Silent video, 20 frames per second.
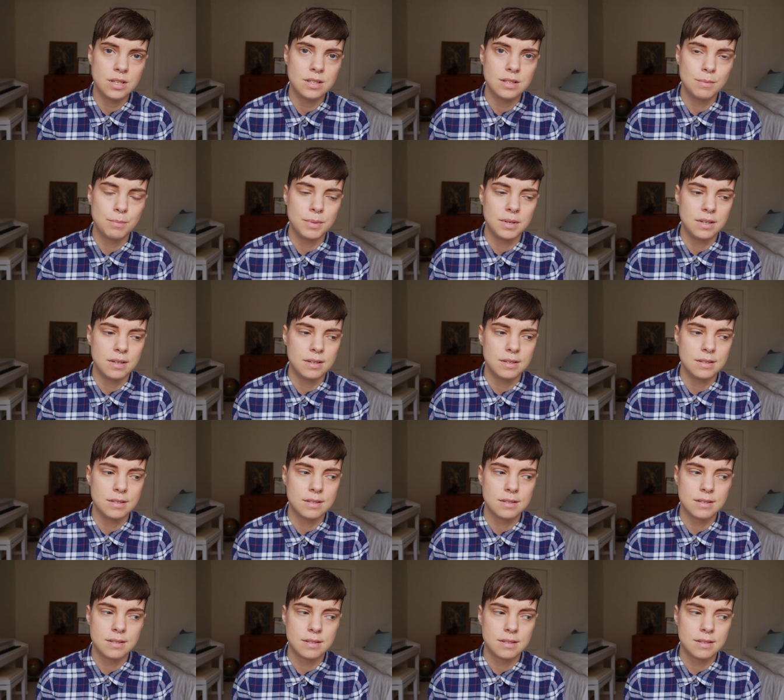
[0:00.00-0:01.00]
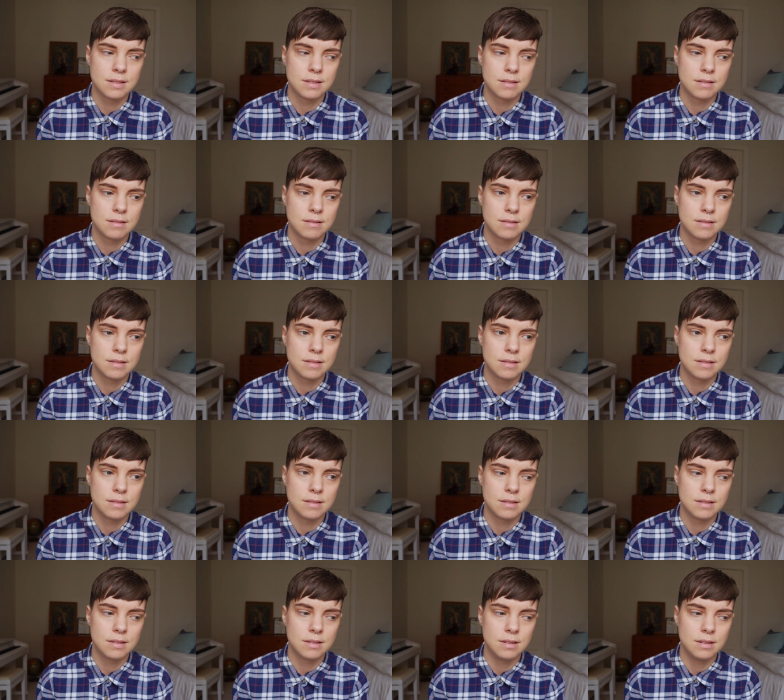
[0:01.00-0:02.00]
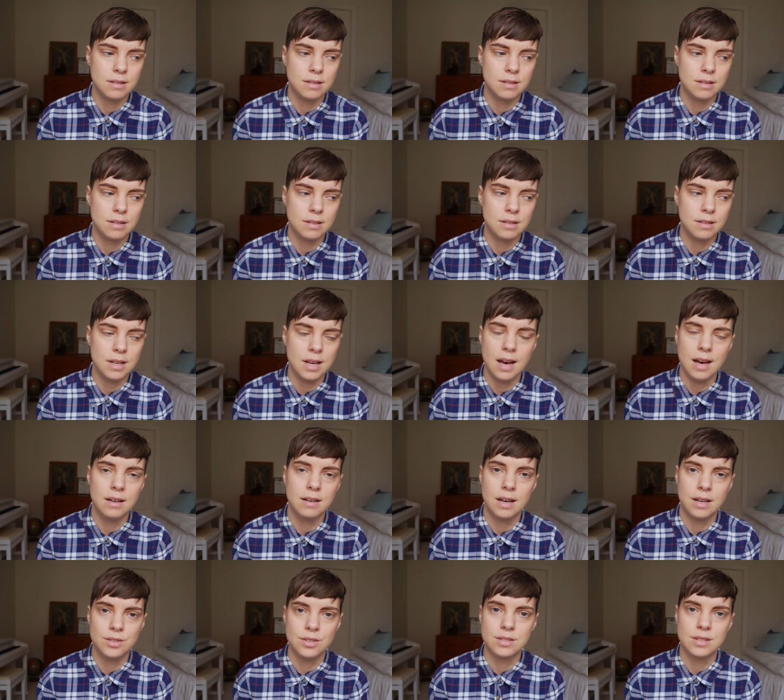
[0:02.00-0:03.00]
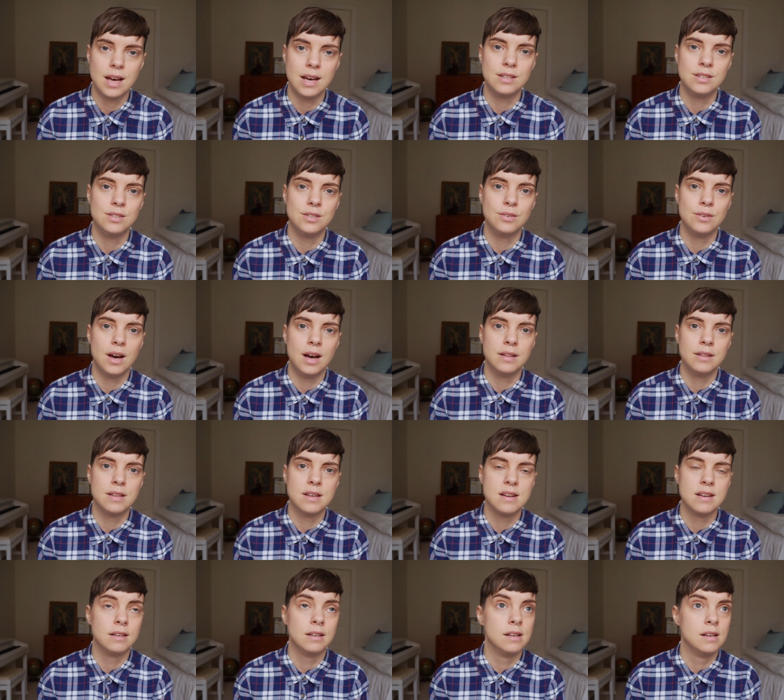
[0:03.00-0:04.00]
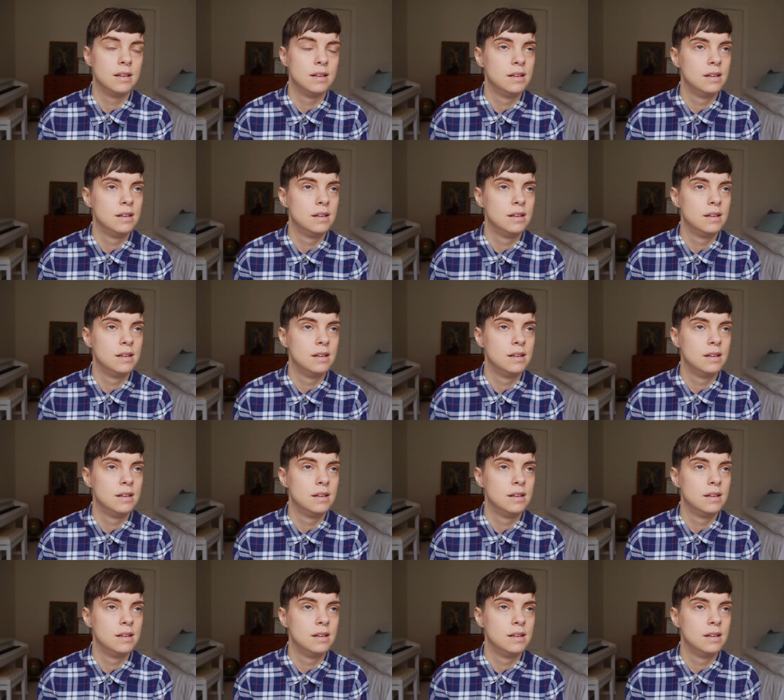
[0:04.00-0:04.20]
it because, yeah, I just had to. And then